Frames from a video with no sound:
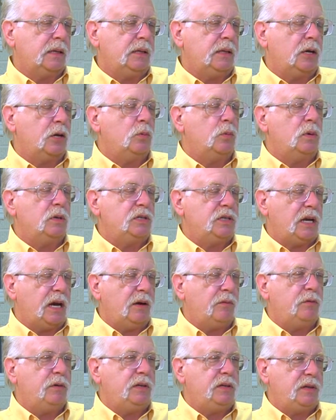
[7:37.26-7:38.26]
there was
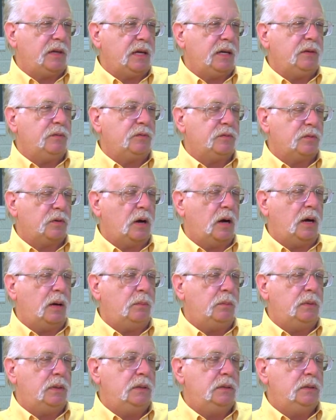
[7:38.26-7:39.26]
everything
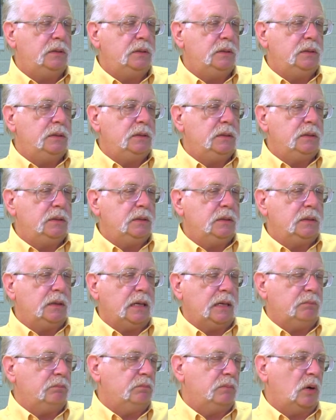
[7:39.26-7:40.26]
from,
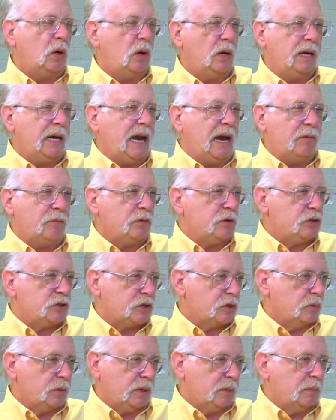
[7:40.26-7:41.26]
and on average,
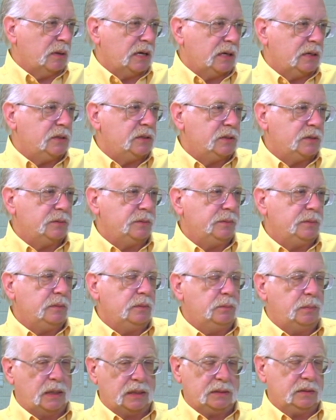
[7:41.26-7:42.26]
30 minutes.
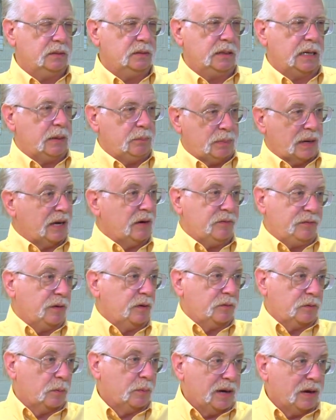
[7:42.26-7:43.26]
But they
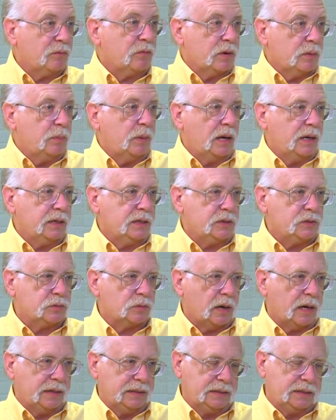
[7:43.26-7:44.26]
benefit from everybody's,
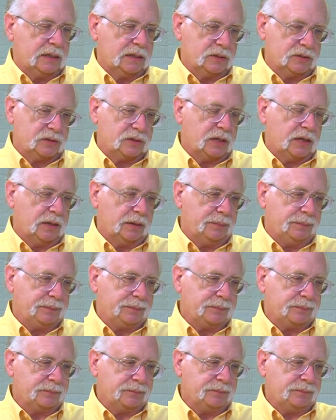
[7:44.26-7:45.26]
right? Because mm. the
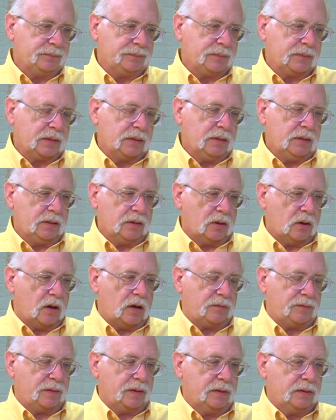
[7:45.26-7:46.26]

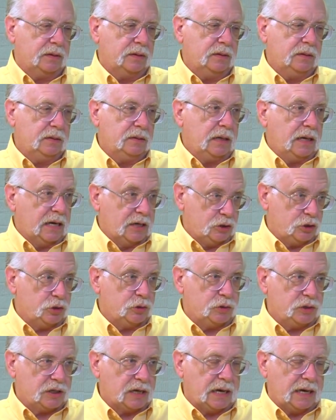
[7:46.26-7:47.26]
often, as you
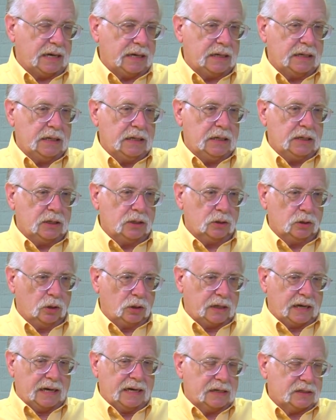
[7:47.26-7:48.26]
say,
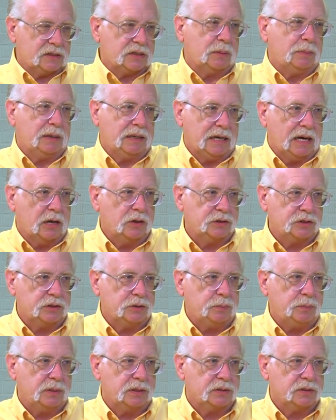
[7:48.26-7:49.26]
looking at somebody else's
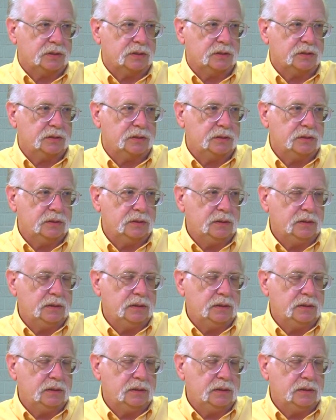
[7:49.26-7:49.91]
business